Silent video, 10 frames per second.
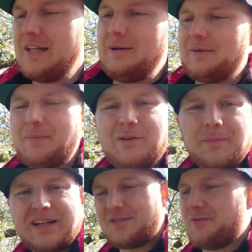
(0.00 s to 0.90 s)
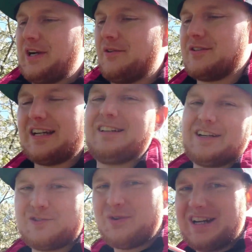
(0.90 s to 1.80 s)
But now we're back to 3 hours.
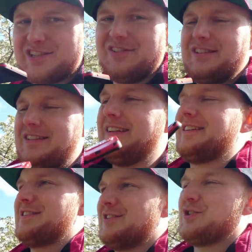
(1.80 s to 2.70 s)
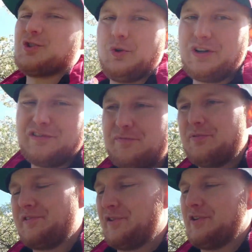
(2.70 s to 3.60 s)
I do actually like sort of
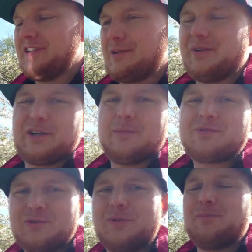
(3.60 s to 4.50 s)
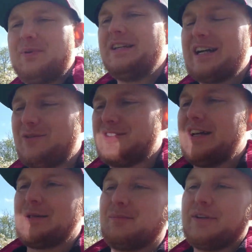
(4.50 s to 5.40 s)
prefer, like when it comes to being
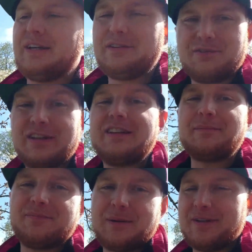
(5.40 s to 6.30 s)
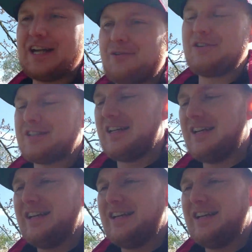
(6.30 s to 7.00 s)
outside and playing for that many hours,